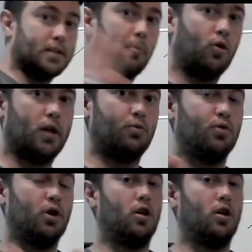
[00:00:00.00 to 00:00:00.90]
I'm only
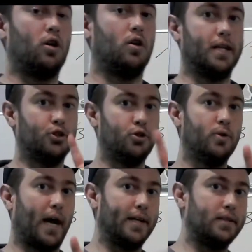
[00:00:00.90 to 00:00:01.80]
rolling 2
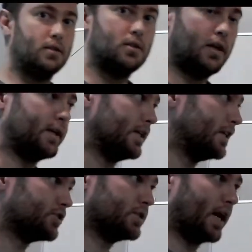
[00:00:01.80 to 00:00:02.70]
dice, and
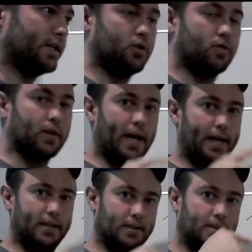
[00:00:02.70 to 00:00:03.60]
each dice only
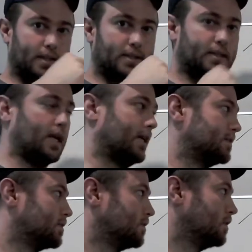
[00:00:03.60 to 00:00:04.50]
has 6
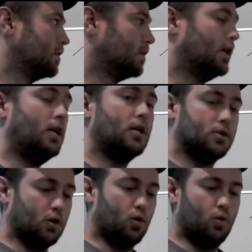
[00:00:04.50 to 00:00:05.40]
sides.
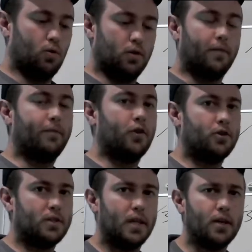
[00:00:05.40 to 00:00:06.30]
So the
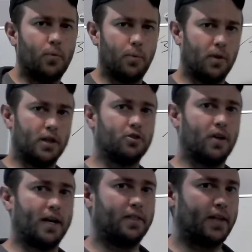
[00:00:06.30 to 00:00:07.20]
first thing we want to try
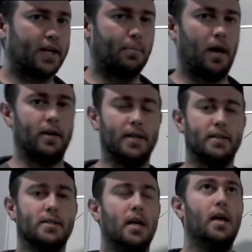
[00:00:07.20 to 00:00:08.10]
to think about
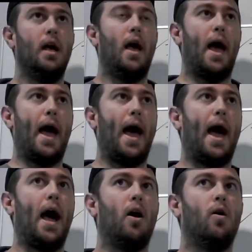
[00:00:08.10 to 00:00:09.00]
is
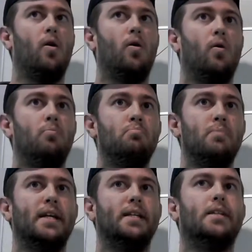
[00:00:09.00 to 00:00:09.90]
how
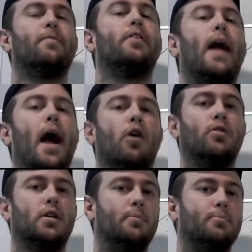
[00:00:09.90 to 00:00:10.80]
many different
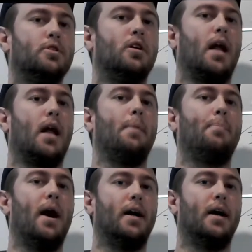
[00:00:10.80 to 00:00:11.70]
outcomes could I
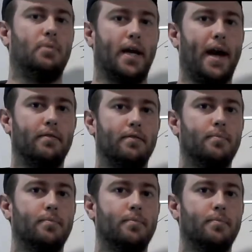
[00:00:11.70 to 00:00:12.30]
possibly have?